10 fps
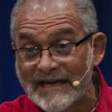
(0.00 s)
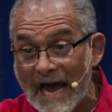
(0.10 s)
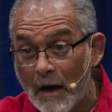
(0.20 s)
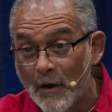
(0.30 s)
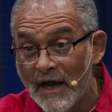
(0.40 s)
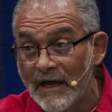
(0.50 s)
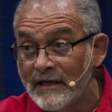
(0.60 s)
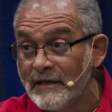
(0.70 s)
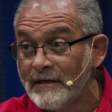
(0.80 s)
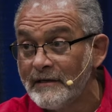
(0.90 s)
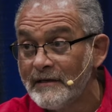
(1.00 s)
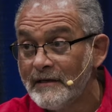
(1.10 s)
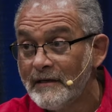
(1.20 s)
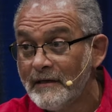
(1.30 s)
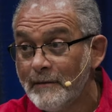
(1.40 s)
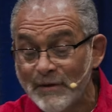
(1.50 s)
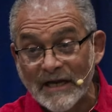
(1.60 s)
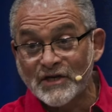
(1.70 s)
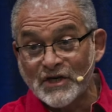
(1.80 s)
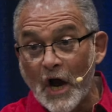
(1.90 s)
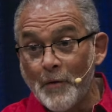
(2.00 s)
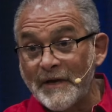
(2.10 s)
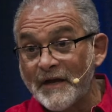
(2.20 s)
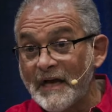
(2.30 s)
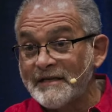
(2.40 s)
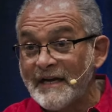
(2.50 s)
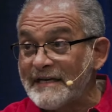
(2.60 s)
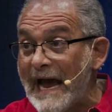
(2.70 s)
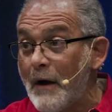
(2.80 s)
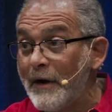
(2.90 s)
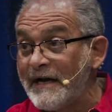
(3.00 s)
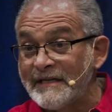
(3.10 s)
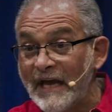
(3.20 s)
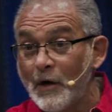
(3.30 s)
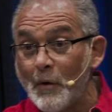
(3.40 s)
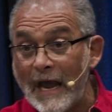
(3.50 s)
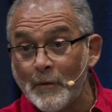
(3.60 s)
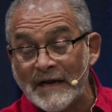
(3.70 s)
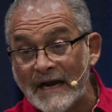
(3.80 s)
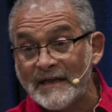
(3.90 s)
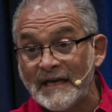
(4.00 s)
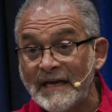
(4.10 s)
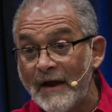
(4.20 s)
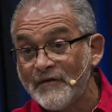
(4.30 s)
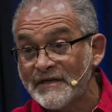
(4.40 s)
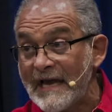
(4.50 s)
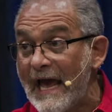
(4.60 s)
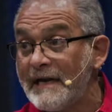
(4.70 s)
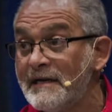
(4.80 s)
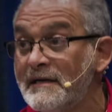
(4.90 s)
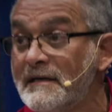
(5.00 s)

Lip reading: Yahweh. Please show me thus said Yahweh that did away with anything he ever said.